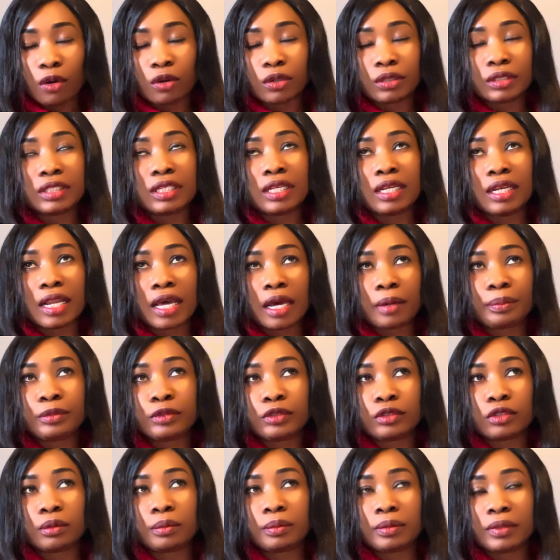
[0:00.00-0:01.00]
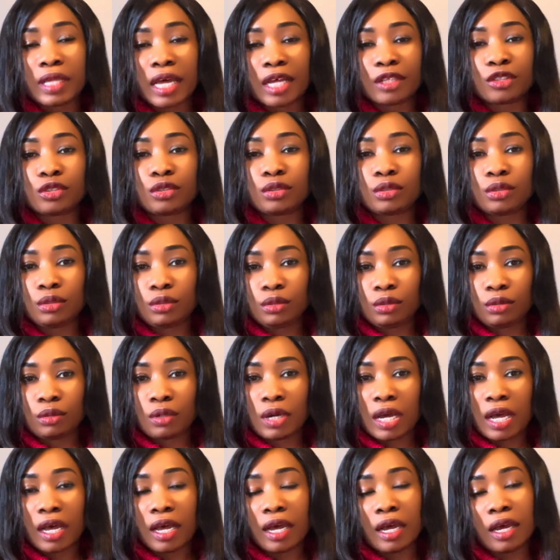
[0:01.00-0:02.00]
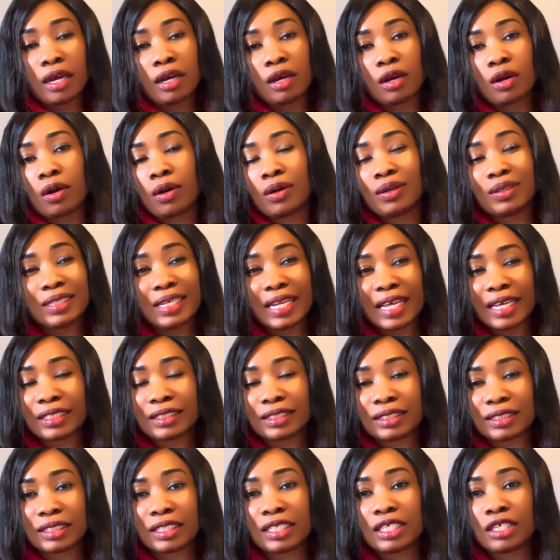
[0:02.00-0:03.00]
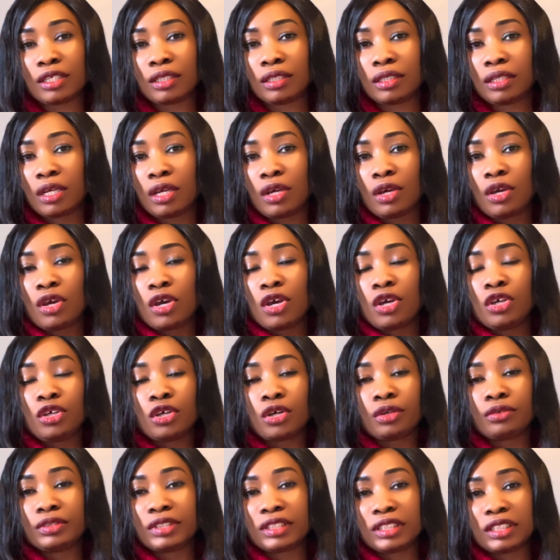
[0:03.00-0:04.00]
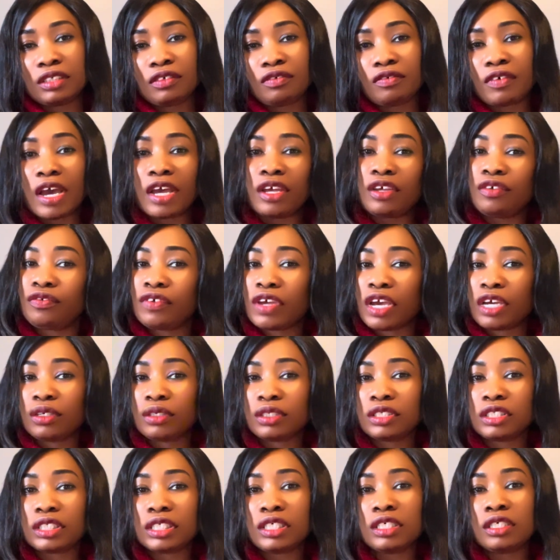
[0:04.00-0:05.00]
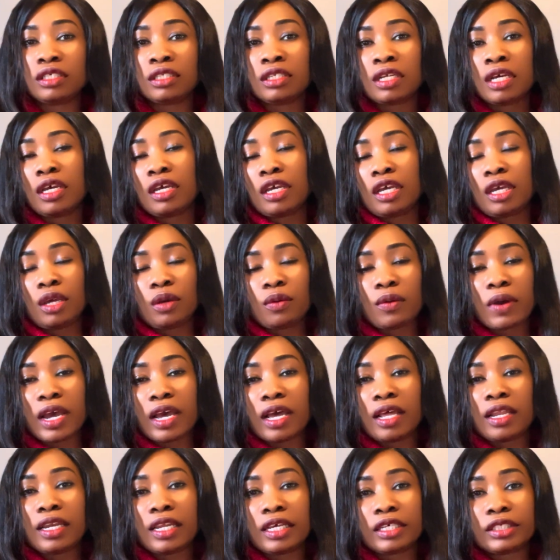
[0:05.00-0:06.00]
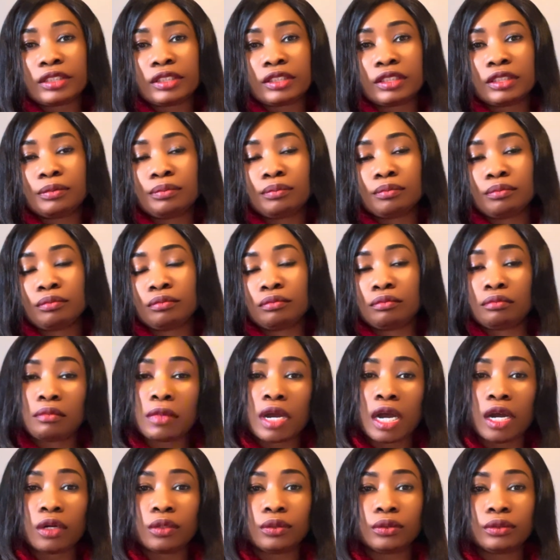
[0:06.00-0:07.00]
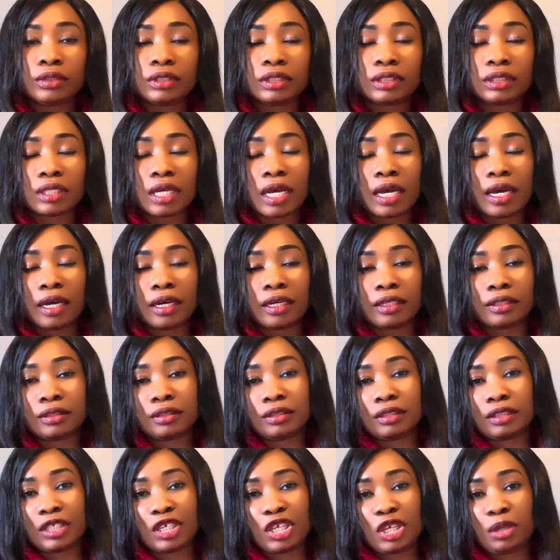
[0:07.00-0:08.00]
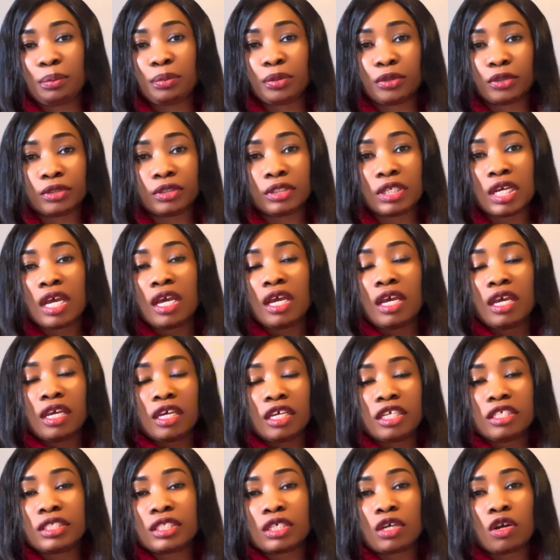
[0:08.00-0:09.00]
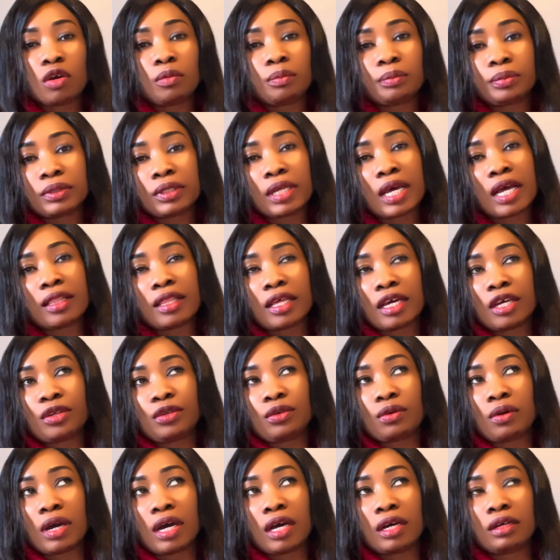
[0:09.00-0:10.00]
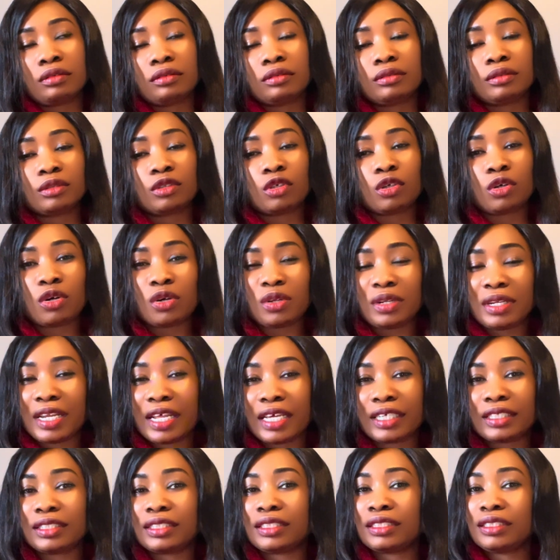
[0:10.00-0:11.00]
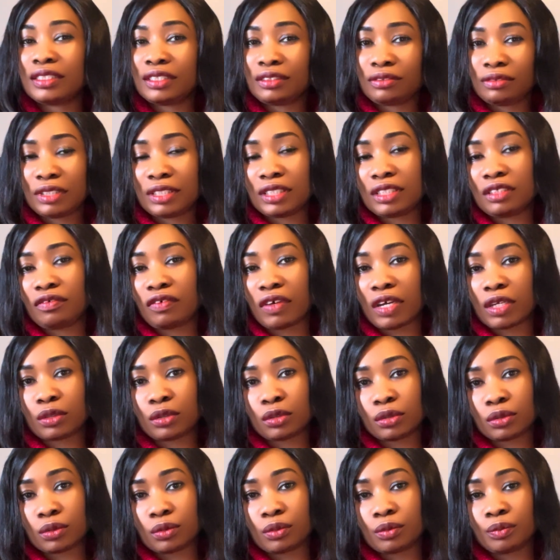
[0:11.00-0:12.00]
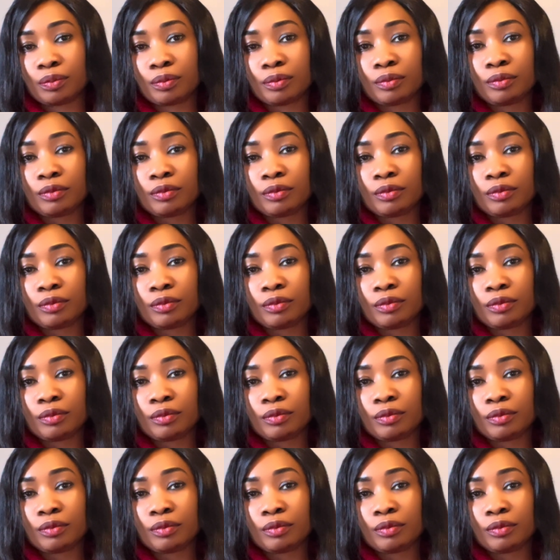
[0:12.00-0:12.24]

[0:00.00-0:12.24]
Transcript: or the laptop that you are connecting your receiver. If you are using a wireless mouse and keyboard, is the computer that you are connecting the receiver to.